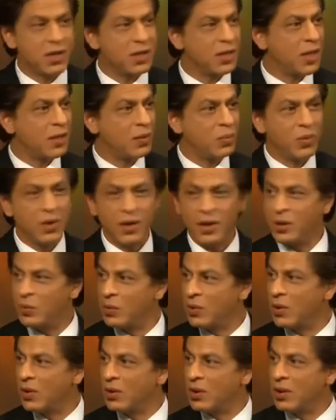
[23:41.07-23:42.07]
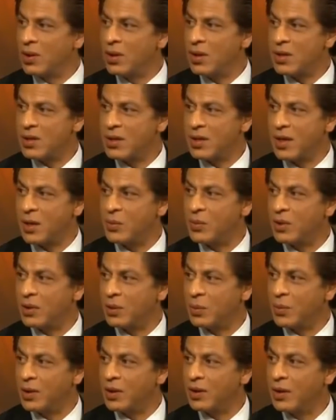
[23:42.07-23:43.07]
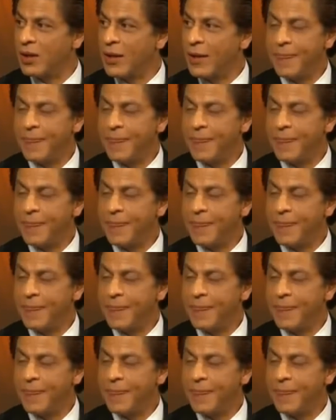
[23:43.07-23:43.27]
started working with all the girls that I worked with.